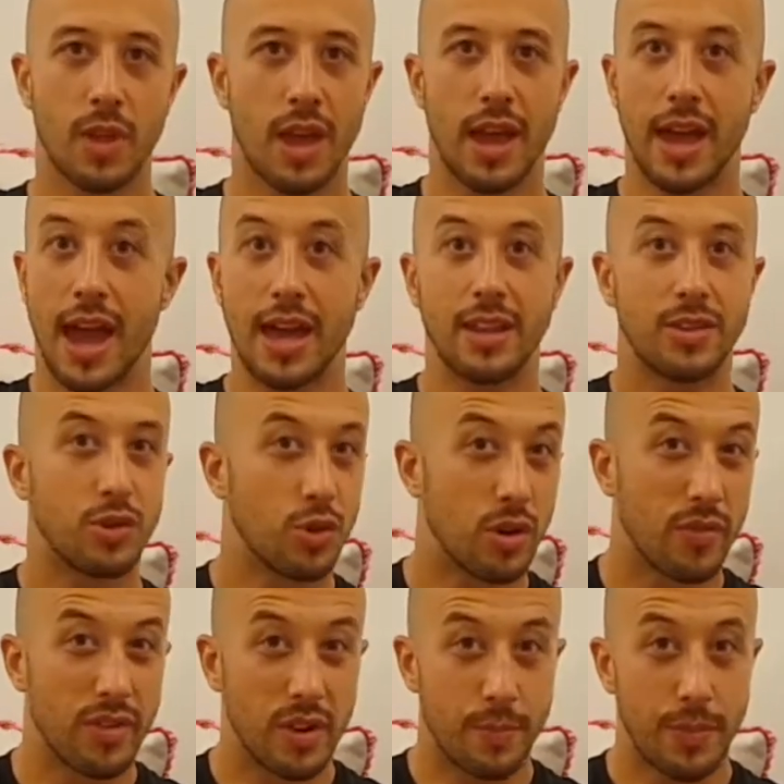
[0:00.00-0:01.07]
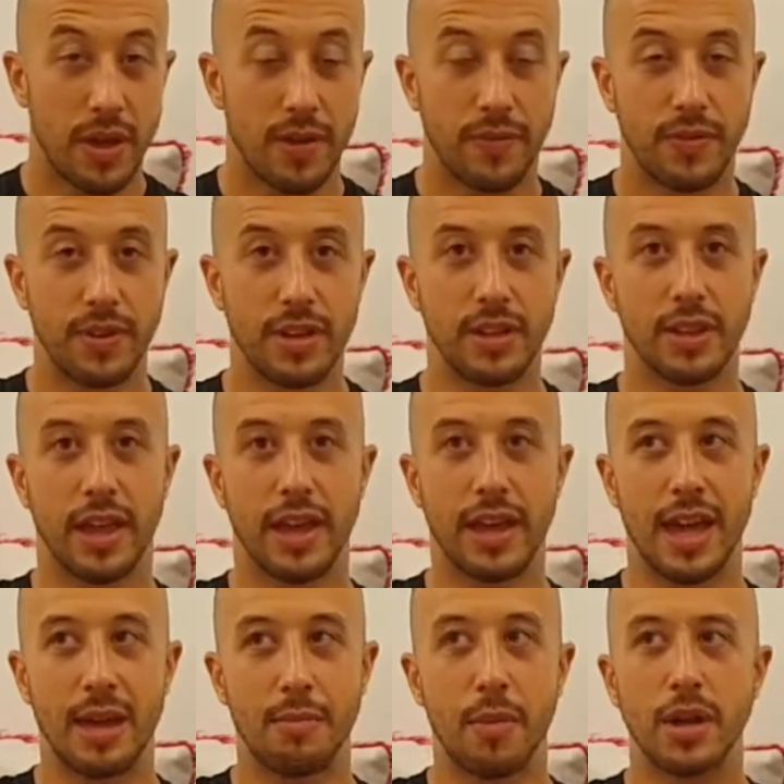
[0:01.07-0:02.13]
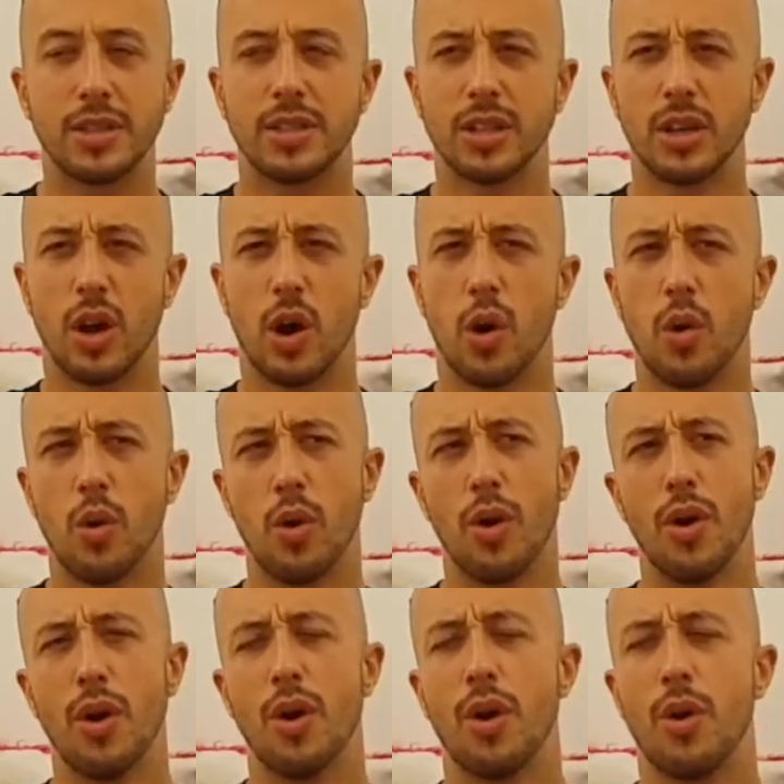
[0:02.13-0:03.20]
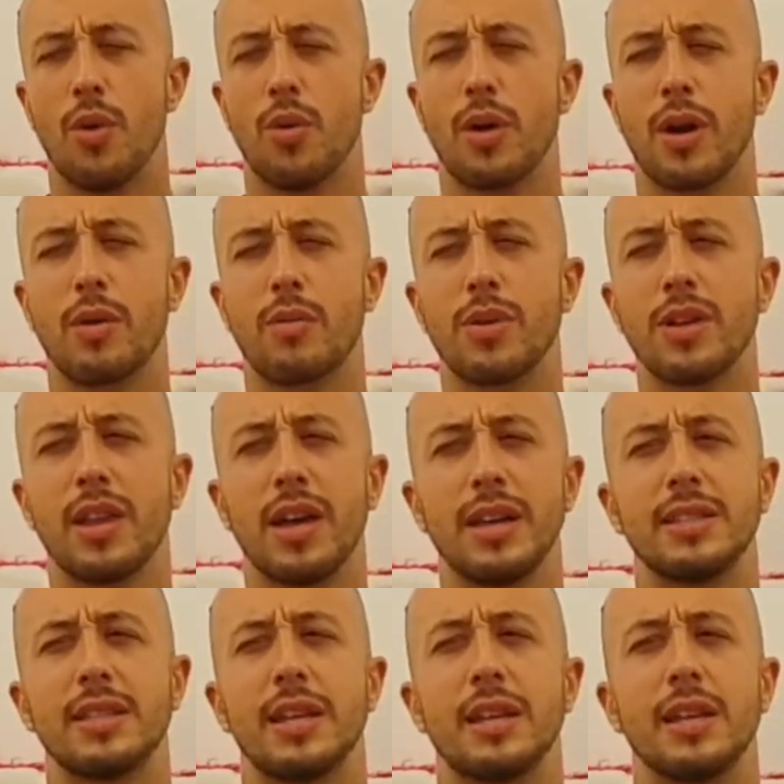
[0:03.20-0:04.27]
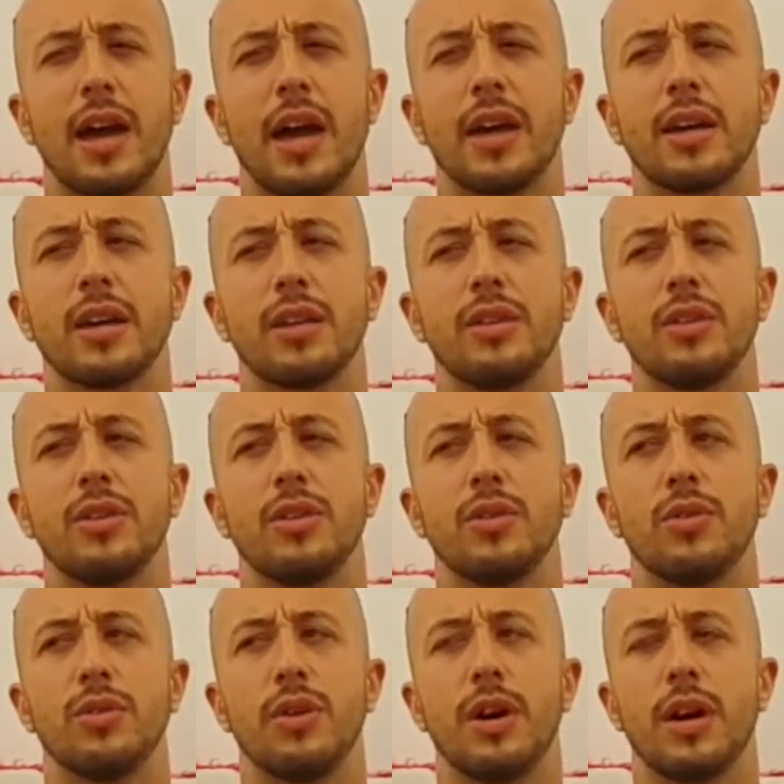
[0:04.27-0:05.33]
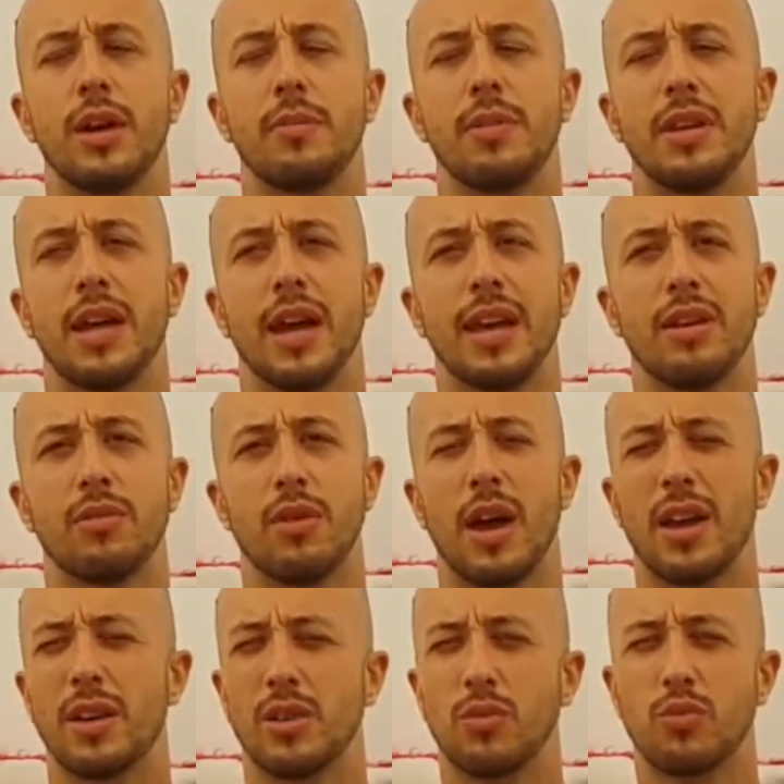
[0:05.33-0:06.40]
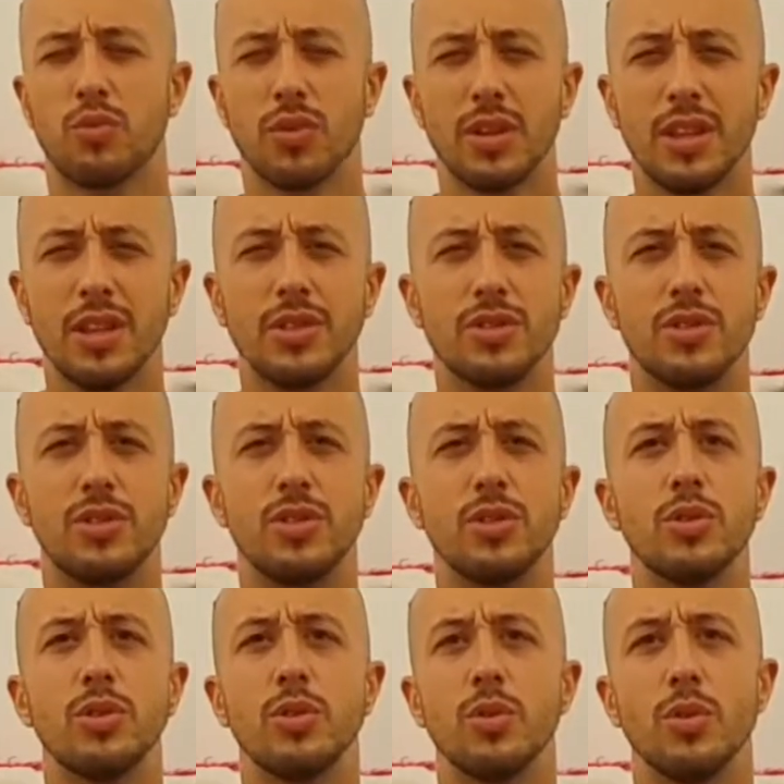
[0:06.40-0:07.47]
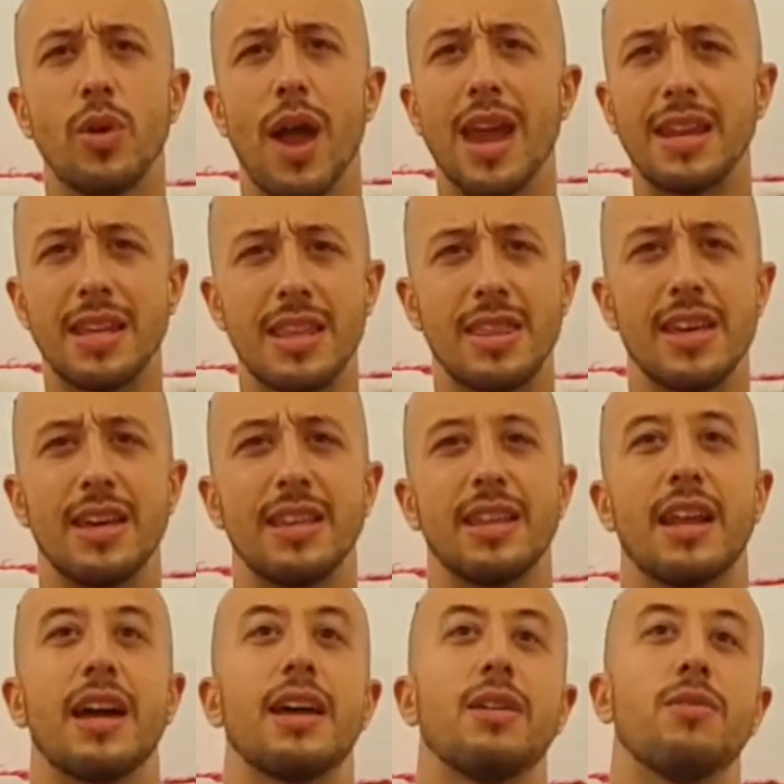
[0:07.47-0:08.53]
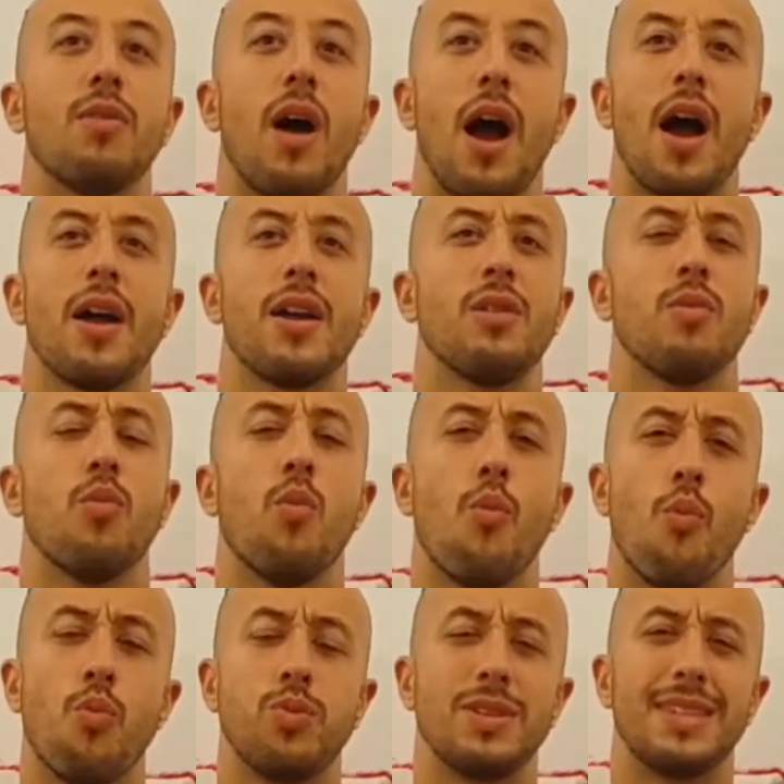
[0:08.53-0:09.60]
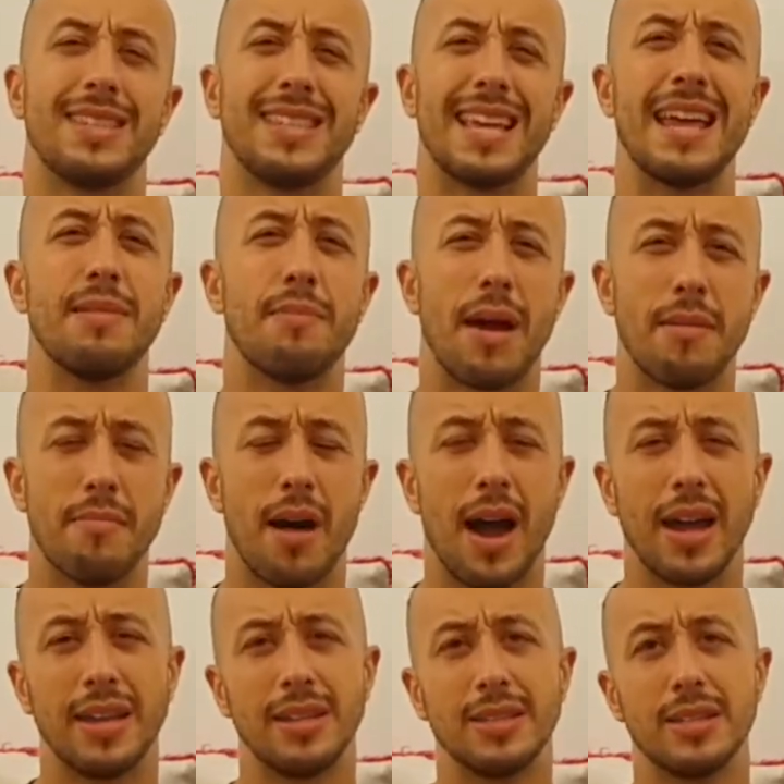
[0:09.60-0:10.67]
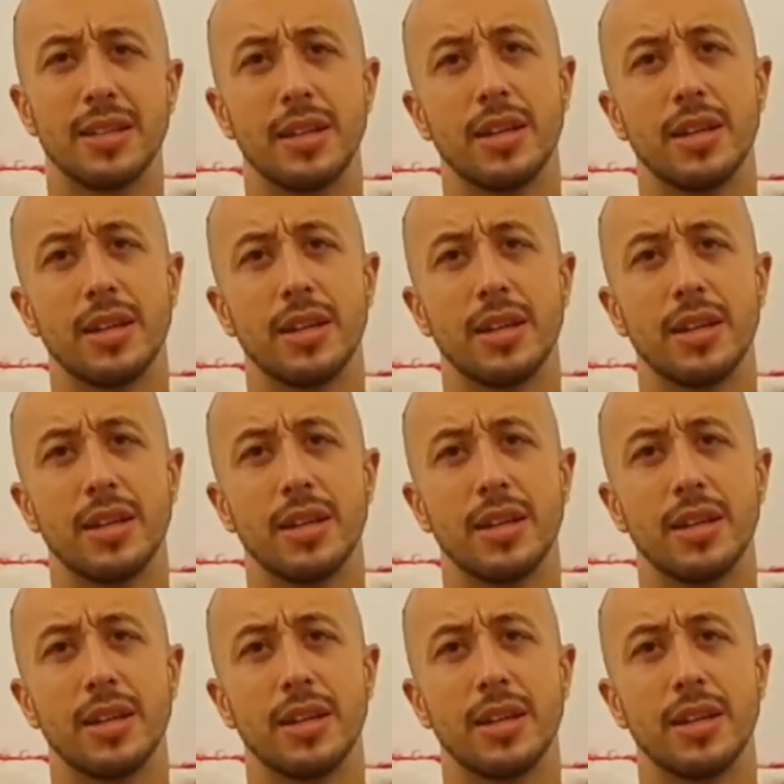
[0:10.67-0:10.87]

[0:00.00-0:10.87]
I had sort of an epiphany like 8 months ago where I realized that I could, I could really do anything that I set my mind